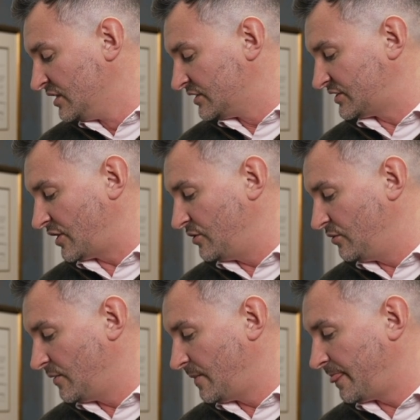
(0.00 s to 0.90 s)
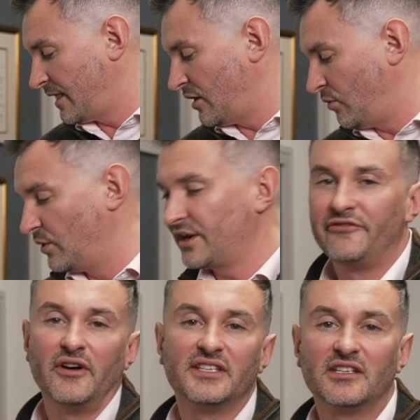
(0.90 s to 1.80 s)
So what I
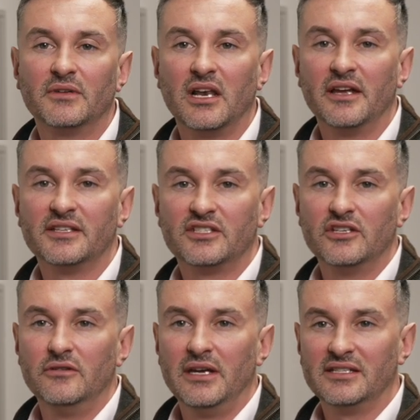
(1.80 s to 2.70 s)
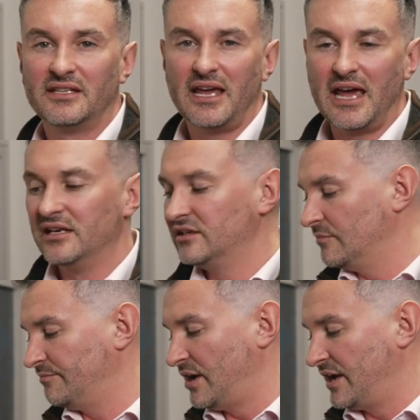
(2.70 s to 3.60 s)
find some clients do is they end
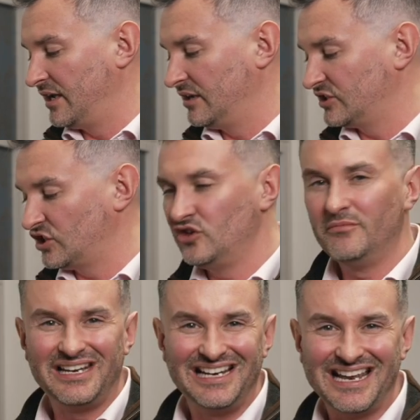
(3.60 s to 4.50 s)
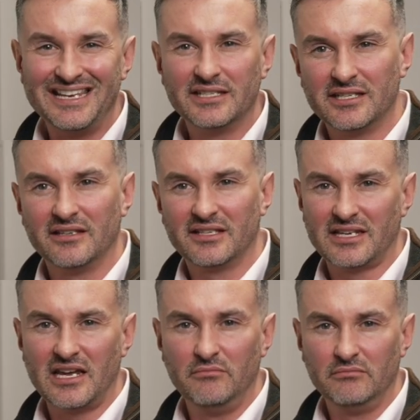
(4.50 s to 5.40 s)
up buying too many lenses in the
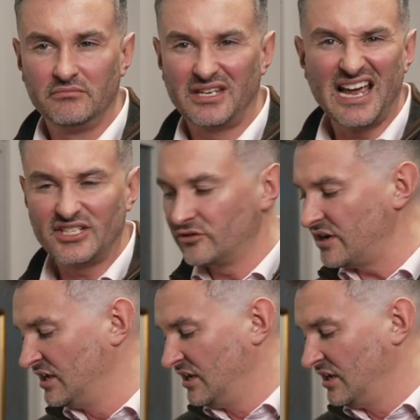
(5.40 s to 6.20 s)
same category.